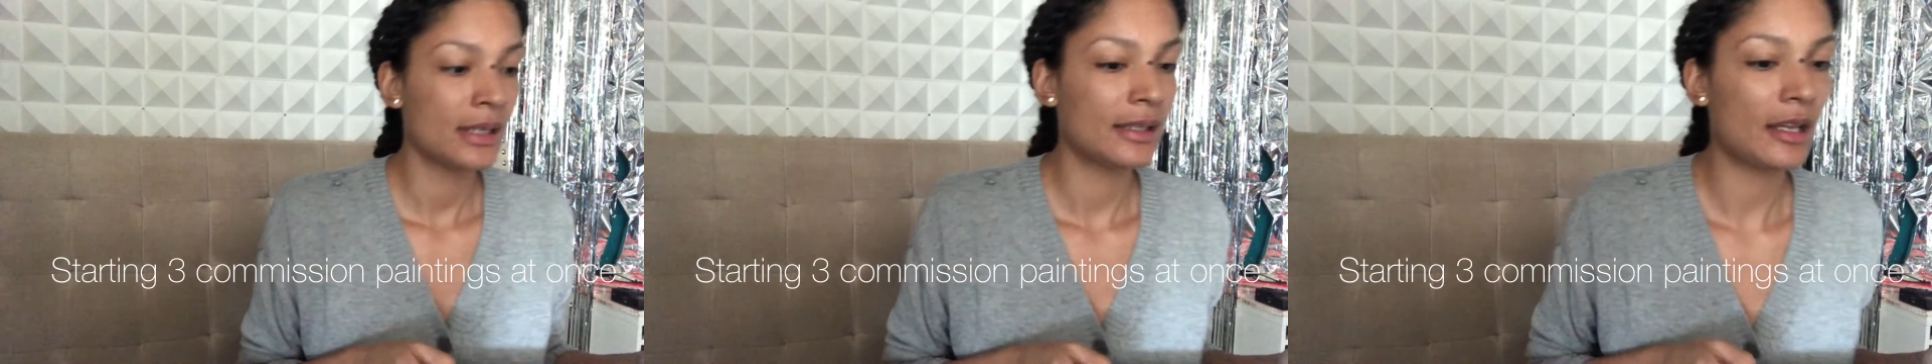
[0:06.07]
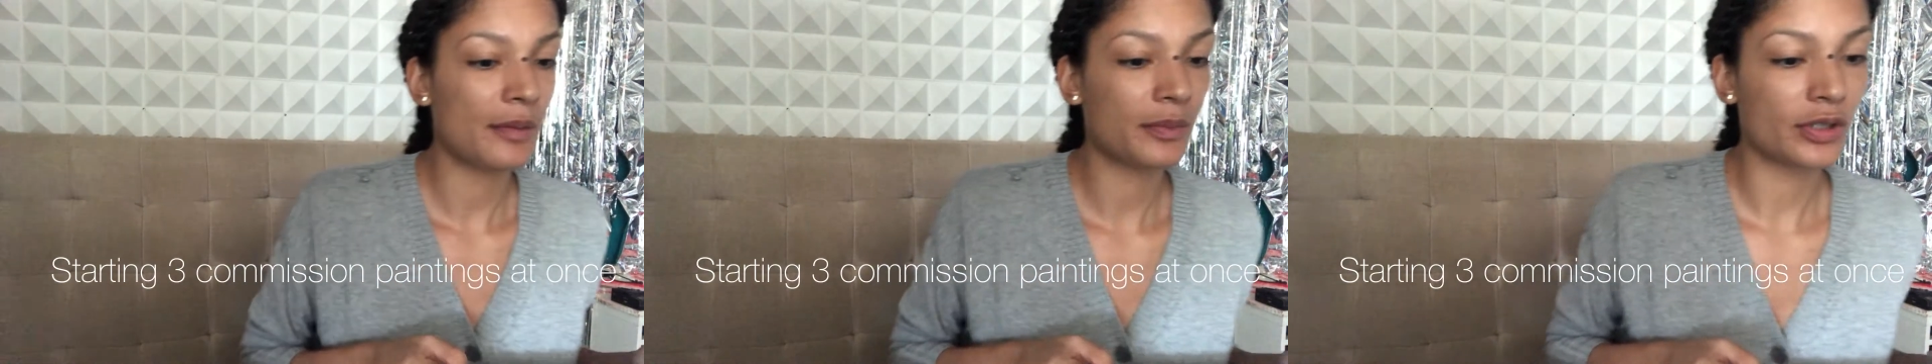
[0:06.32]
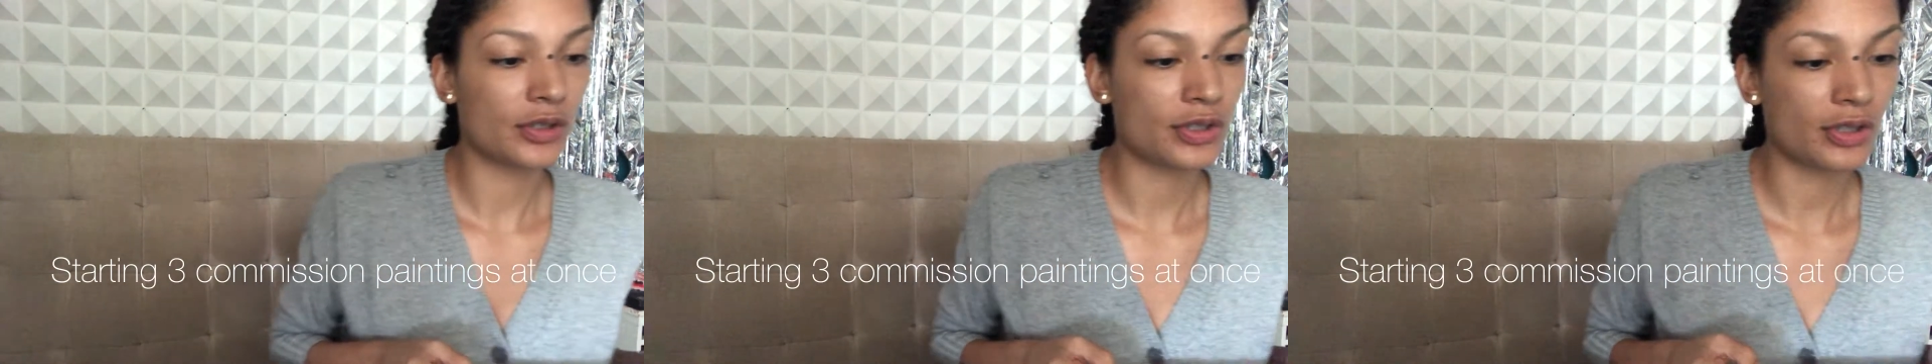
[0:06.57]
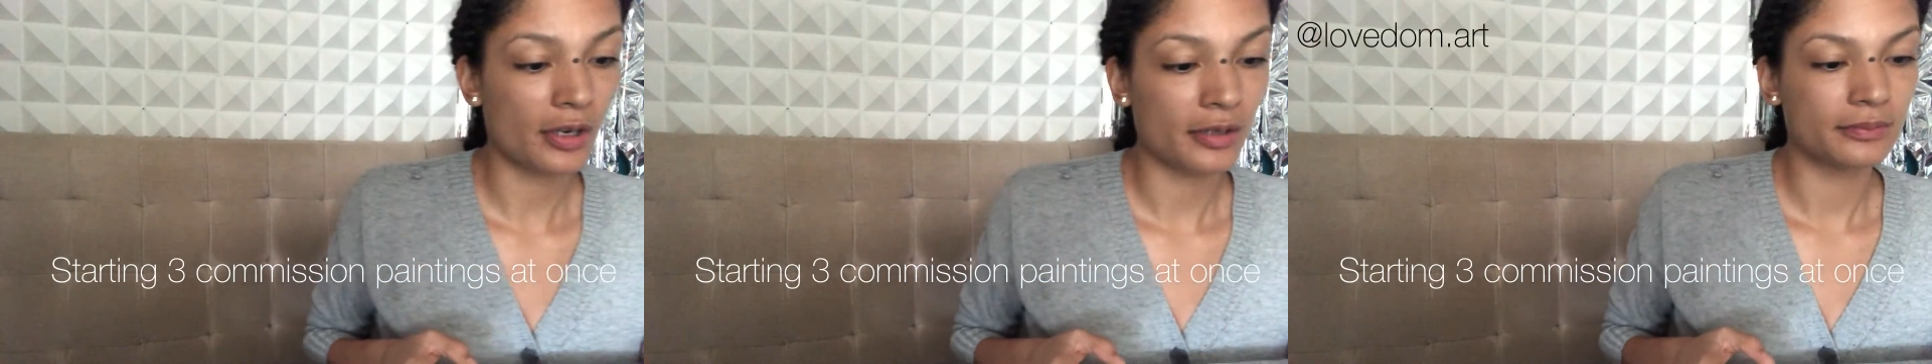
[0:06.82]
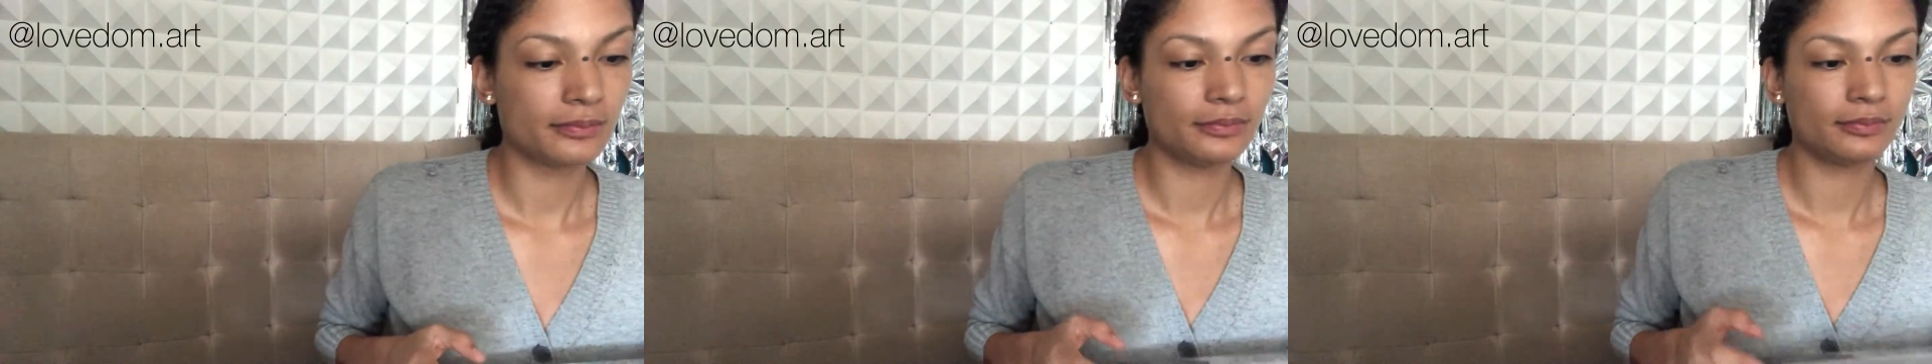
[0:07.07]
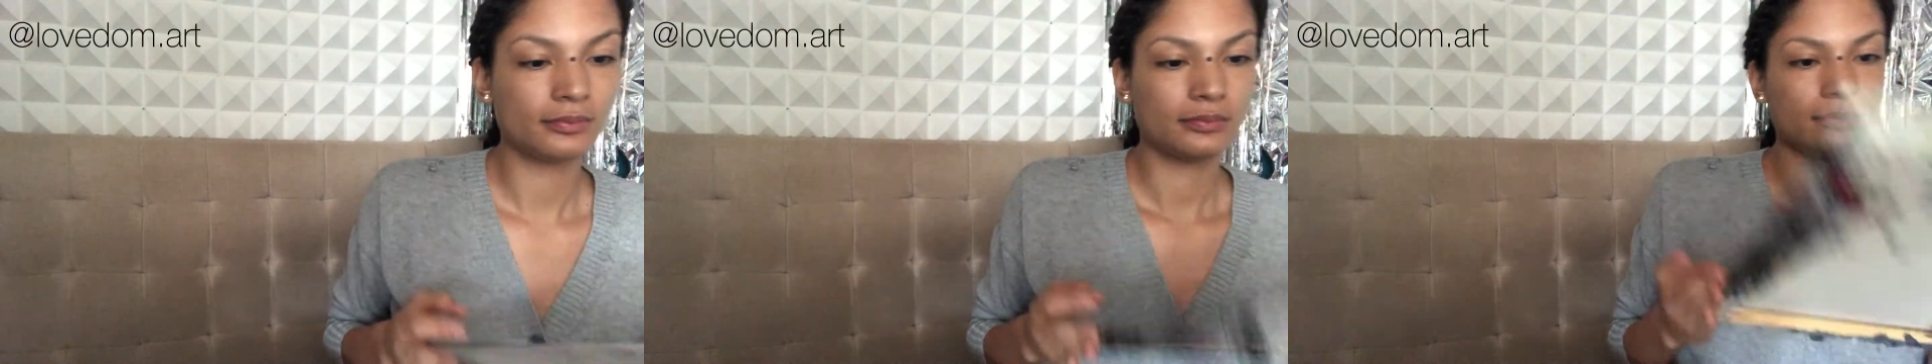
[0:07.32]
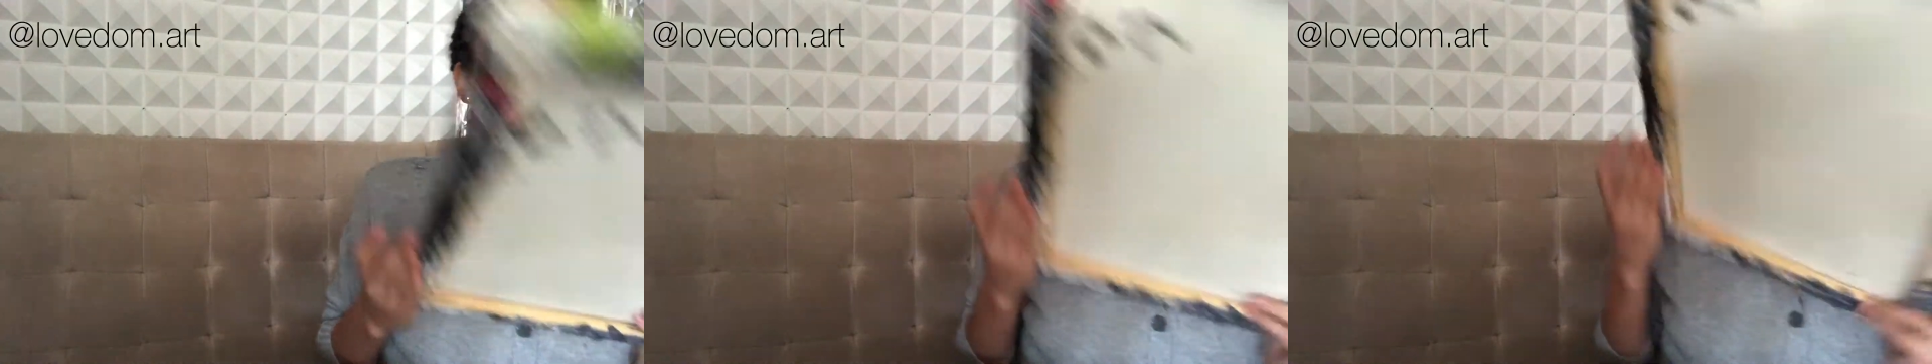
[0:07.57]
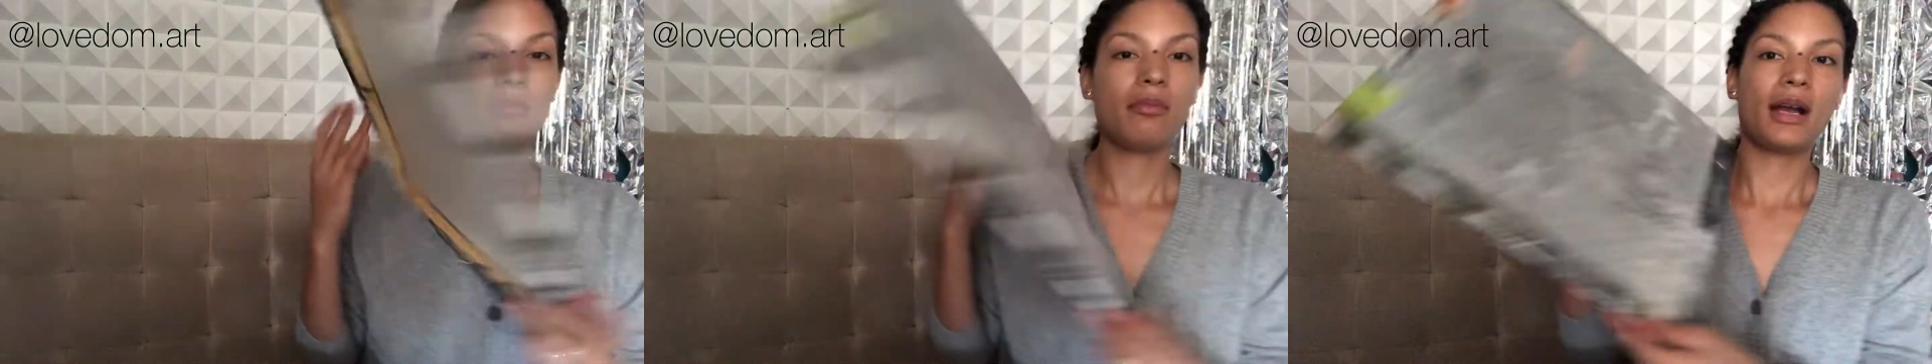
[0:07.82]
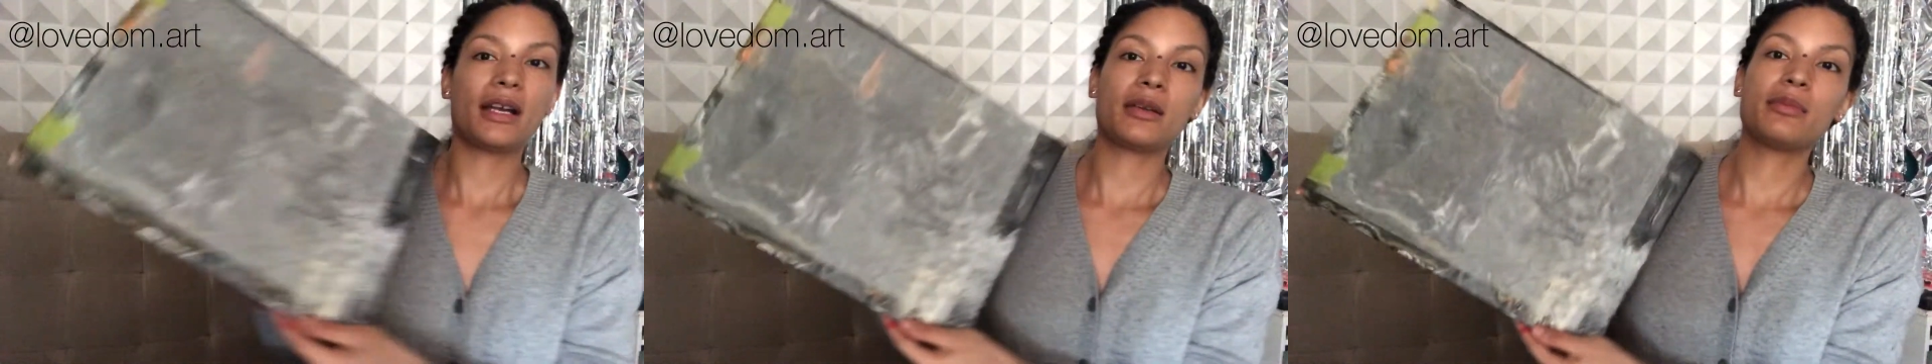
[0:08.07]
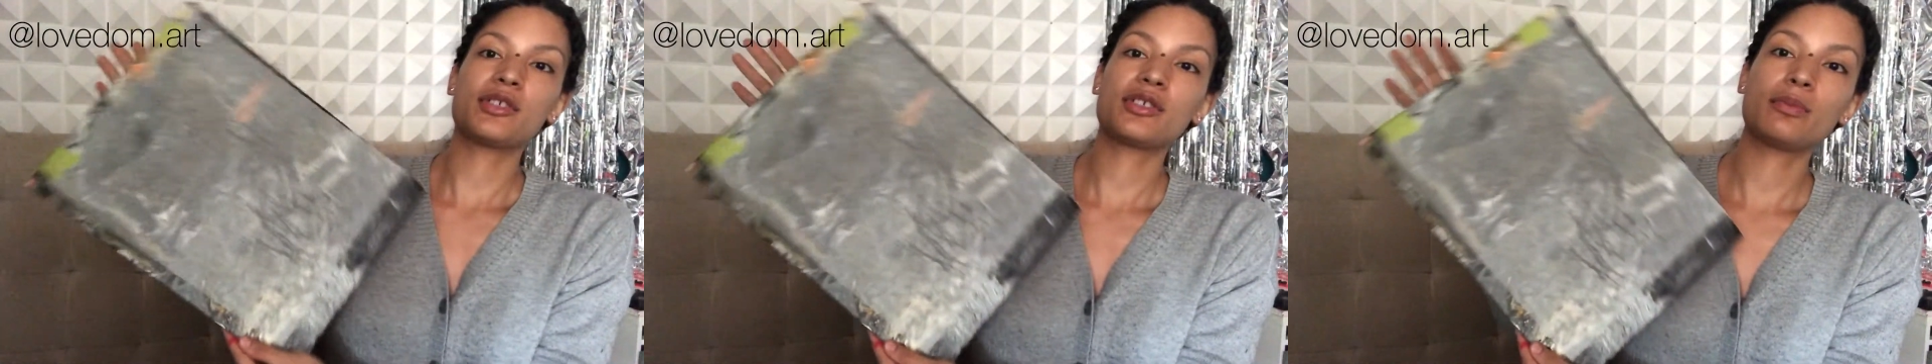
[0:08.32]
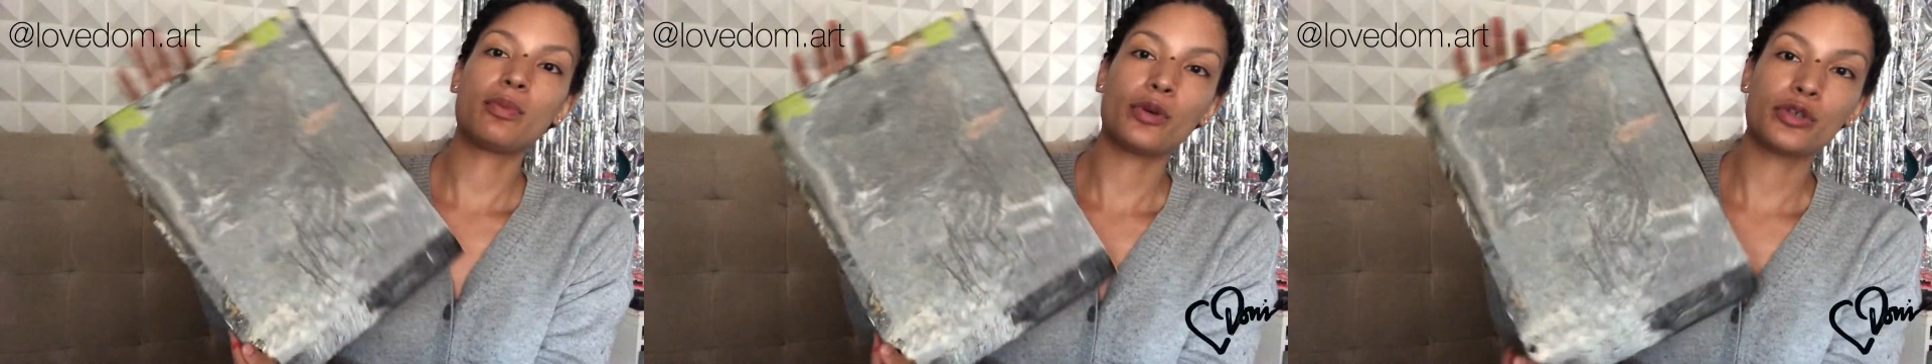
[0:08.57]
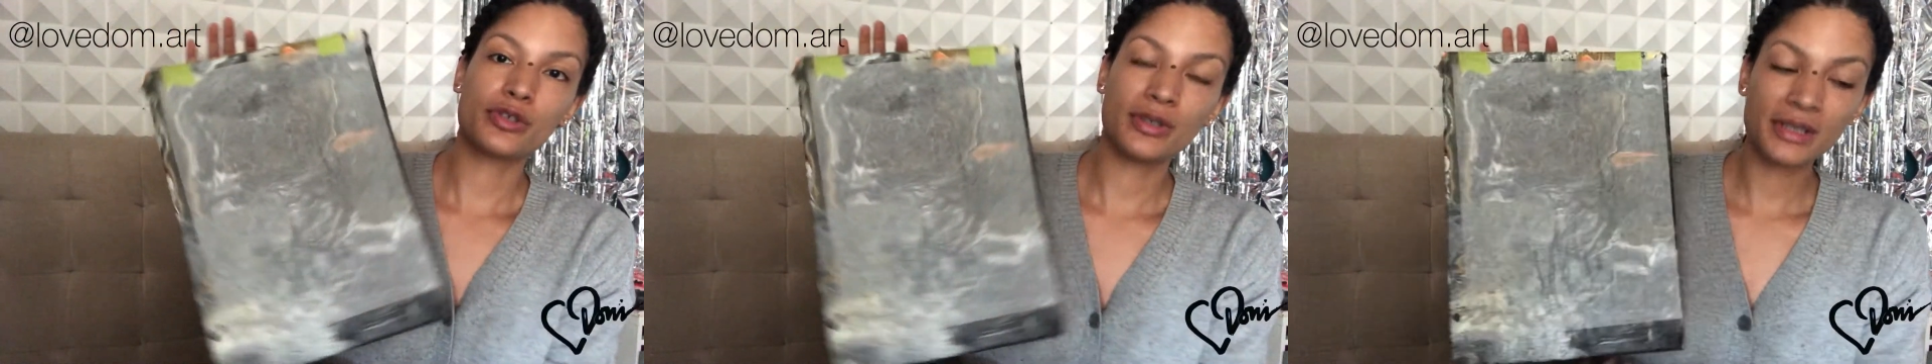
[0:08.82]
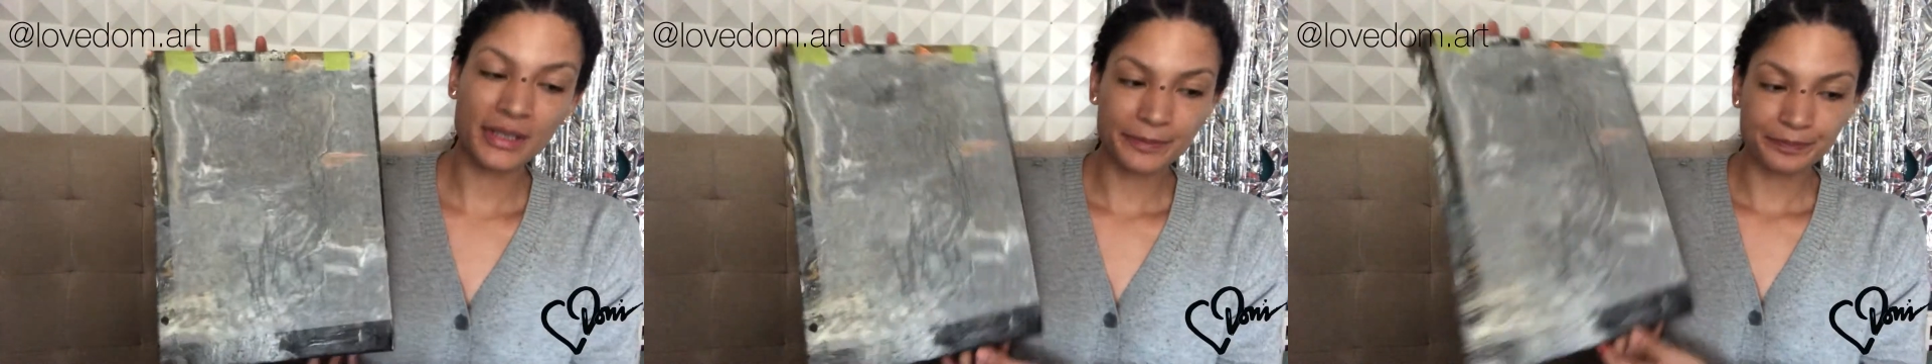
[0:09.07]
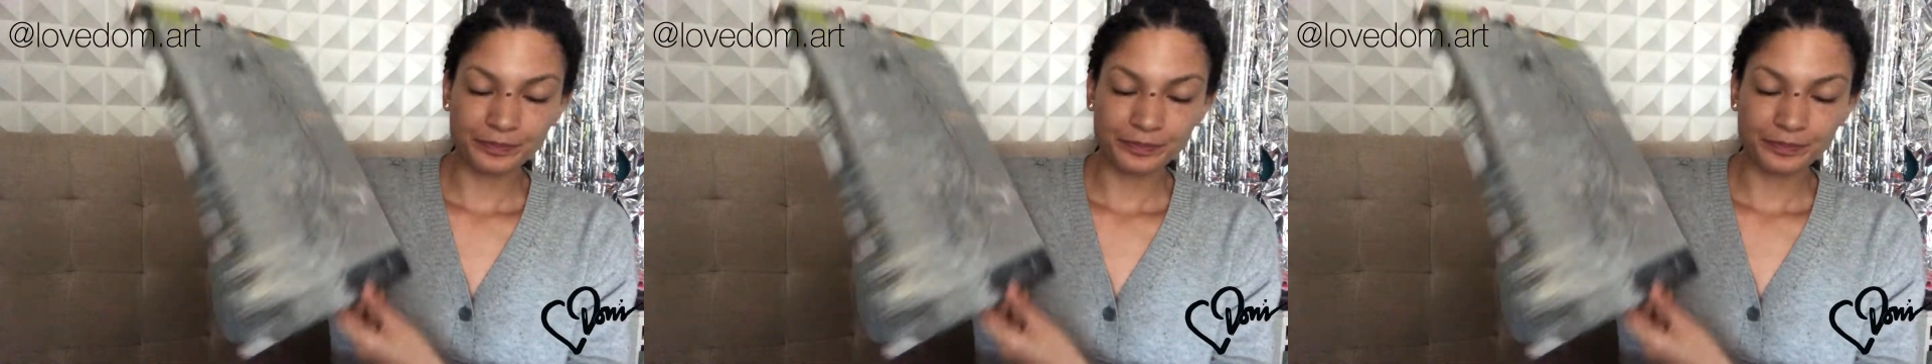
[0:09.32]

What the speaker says: Now I'm gonna start my commission portraits.